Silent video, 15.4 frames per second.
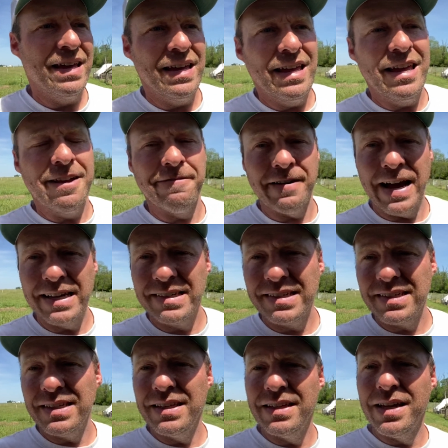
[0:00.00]
if I
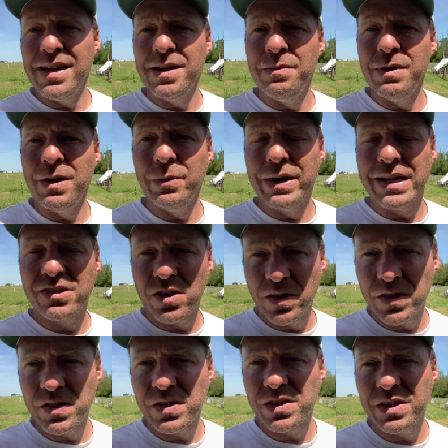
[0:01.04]
see them, when I
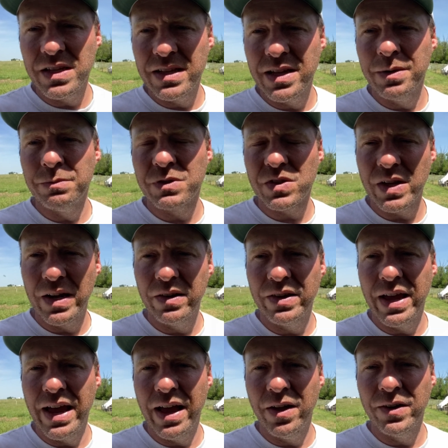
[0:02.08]
start to see them settle
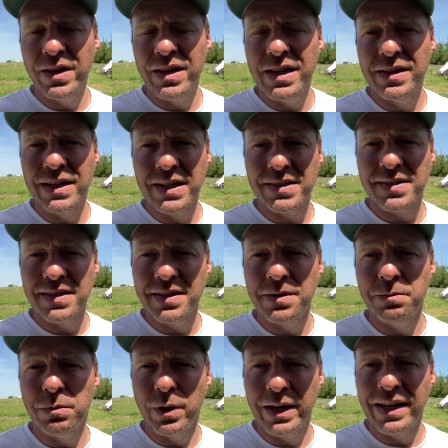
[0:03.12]
down, and then I see
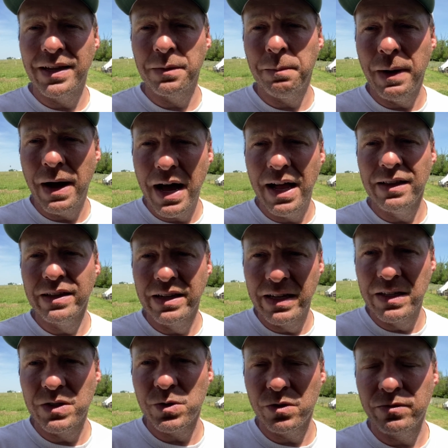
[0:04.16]
them bringing pollen
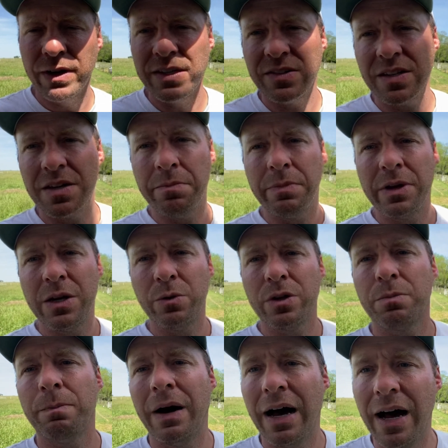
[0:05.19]
in. So if I see a bee
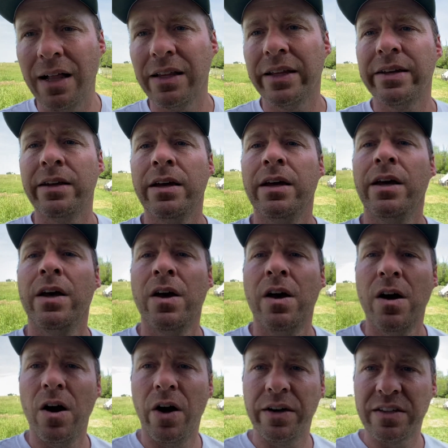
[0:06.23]
with pollen
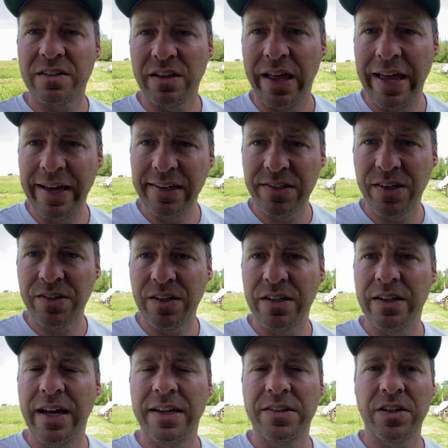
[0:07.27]
on its legs as
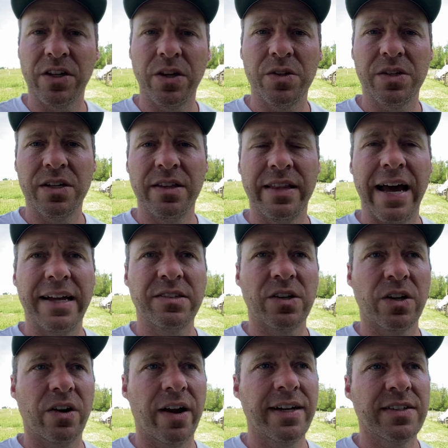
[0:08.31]
it goes in, that's
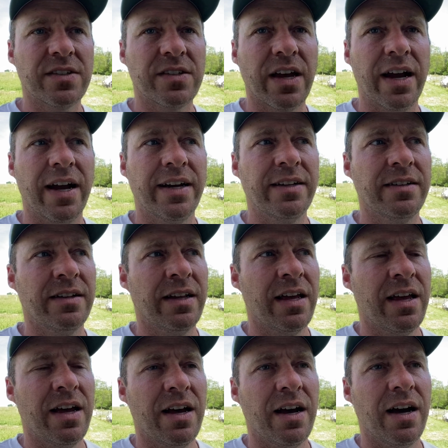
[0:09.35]
a great sign.
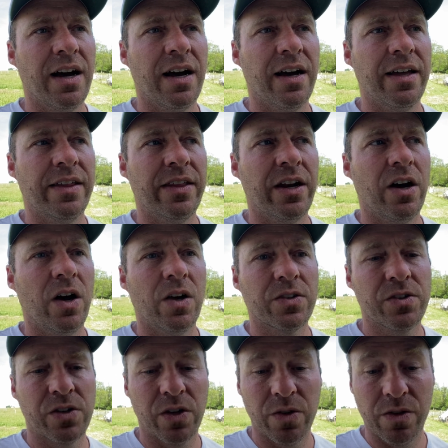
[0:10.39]
And then
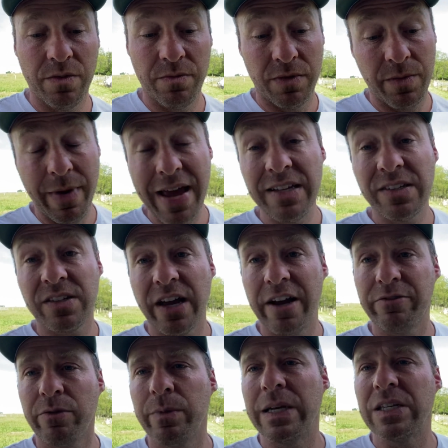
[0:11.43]
also the main sign
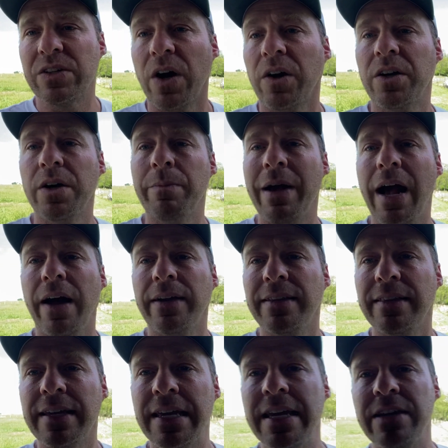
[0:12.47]
for me is I'll come out
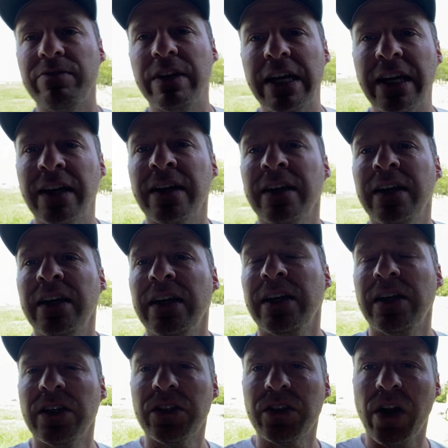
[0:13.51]
in the evening.
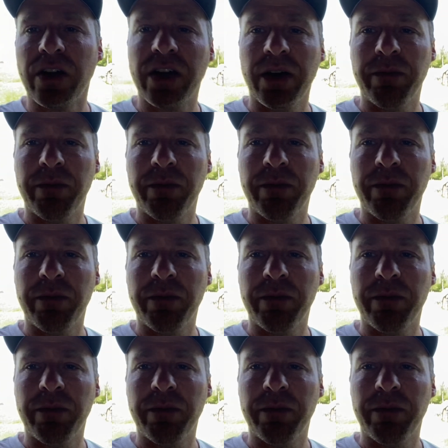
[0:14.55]
So I'll come